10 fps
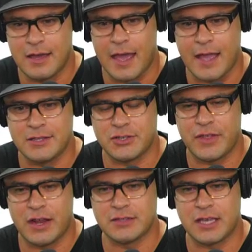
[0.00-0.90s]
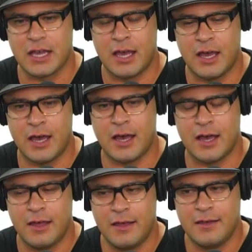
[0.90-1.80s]
And so then I was like,
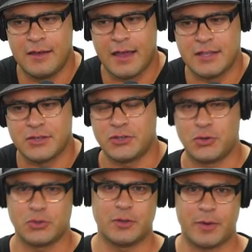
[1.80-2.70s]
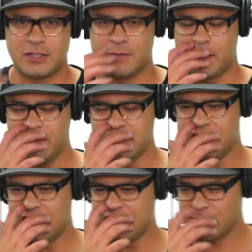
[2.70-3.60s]
And so I talked to a bunch of the members
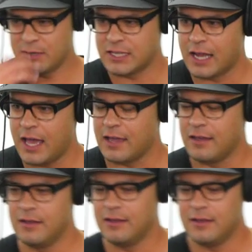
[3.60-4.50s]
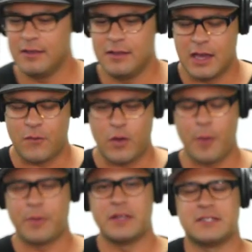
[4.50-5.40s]
and I asked them, I said, hey, if we
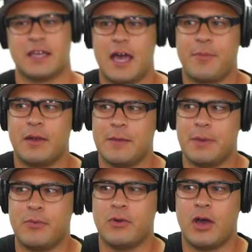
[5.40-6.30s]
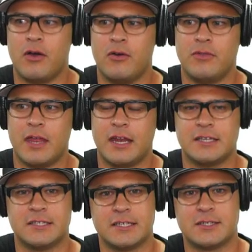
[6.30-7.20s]
open this thing up and let people know that it
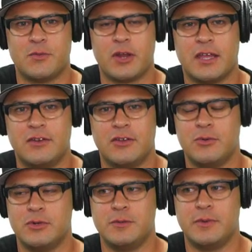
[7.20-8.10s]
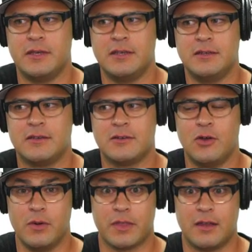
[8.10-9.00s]
exists and what it can do, would you be
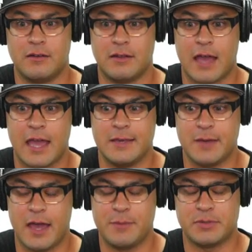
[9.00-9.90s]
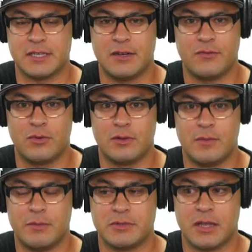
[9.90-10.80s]
cool with it? And 80% of all the
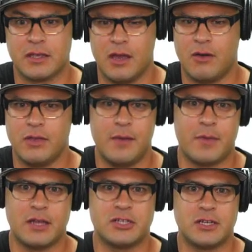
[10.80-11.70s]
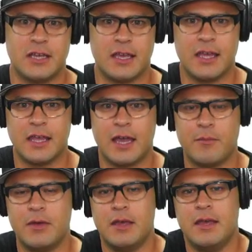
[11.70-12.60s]
members are like, yeah, man, shit, yeah, giddy up.